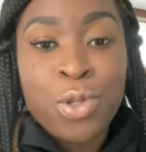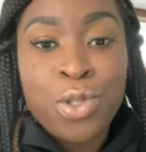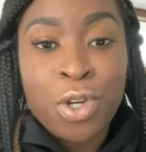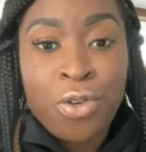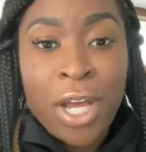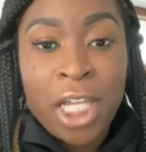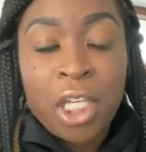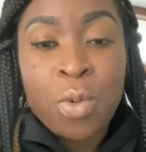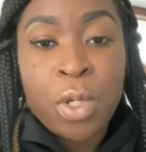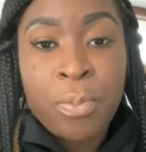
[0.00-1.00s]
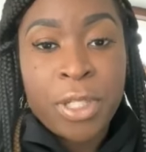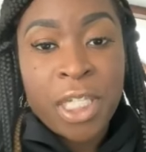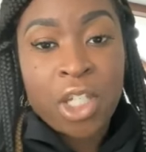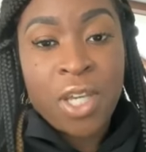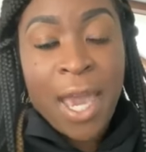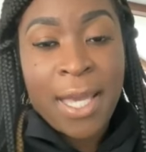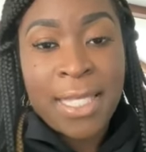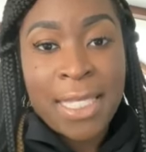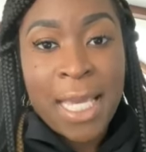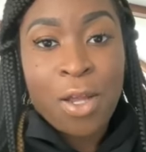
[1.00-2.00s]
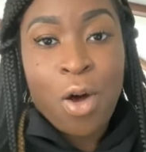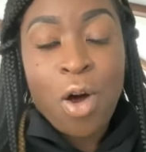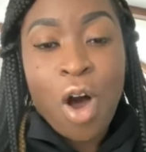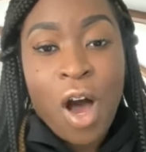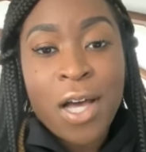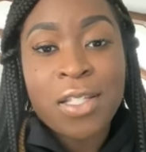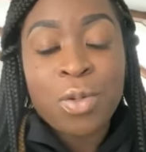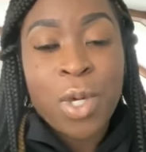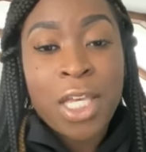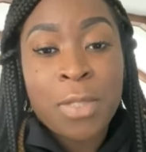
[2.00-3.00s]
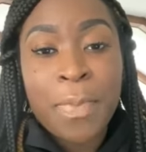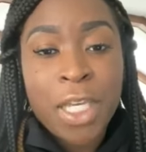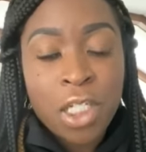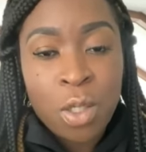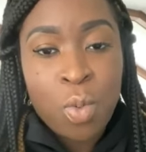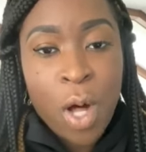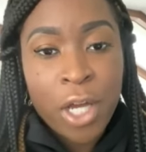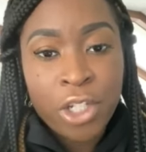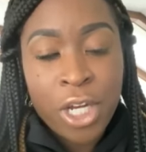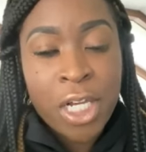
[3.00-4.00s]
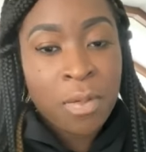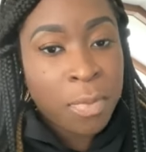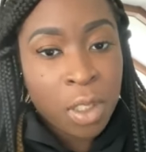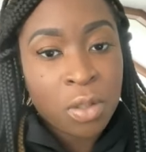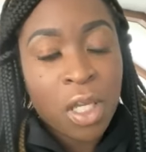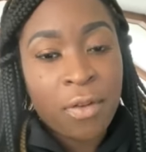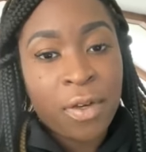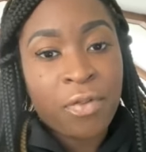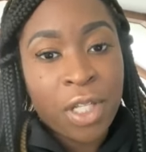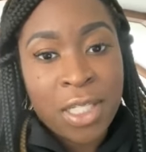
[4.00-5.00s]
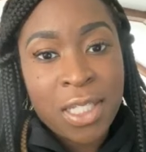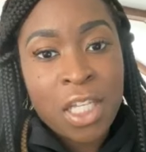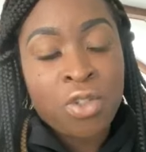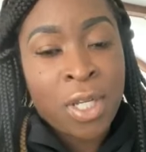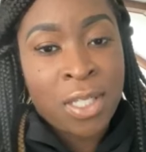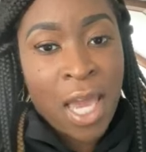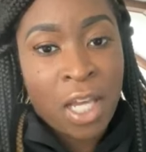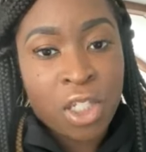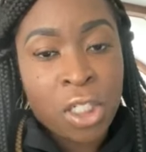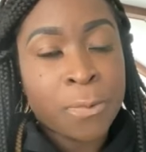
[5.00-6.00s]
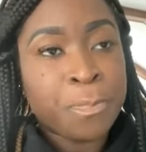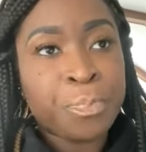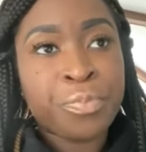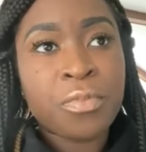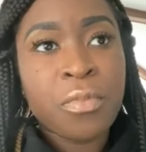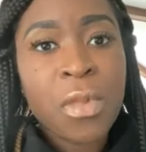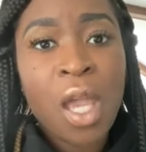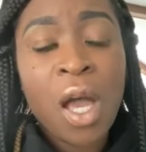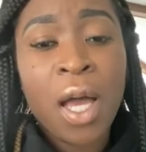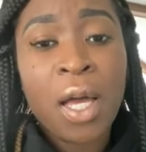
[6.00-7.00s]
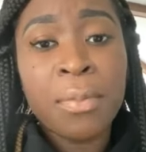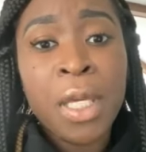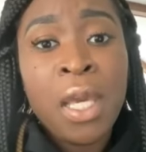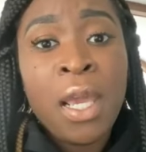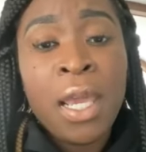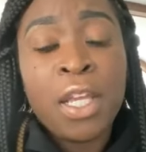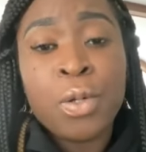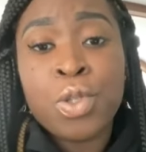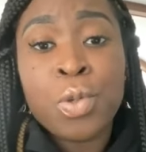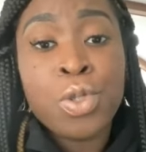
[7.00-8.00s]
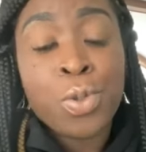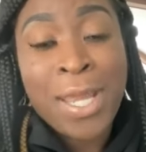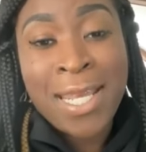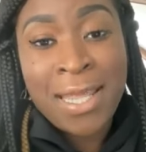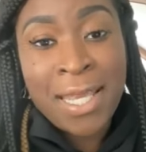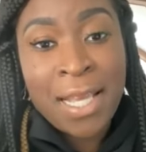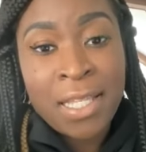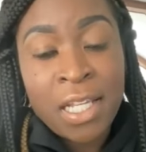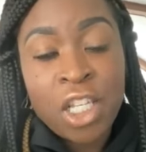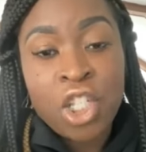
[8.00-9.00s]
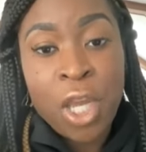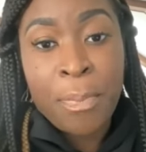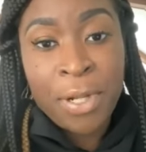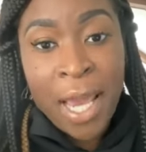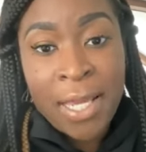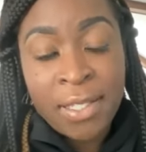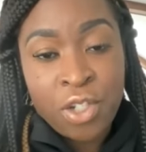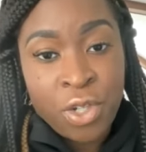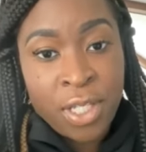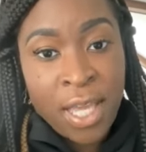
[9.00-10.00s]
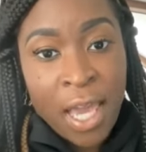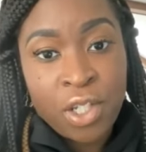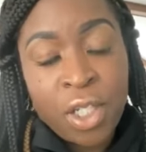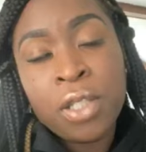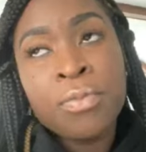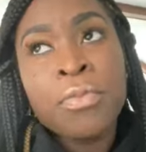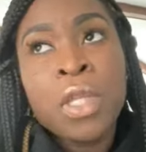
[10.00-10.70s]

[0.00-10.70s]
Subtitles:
use your credit. You want to protect your assets at all costs, especially while you're in the middle of a real estate transaction. Don't do anything that's going to jeopardize the transaction.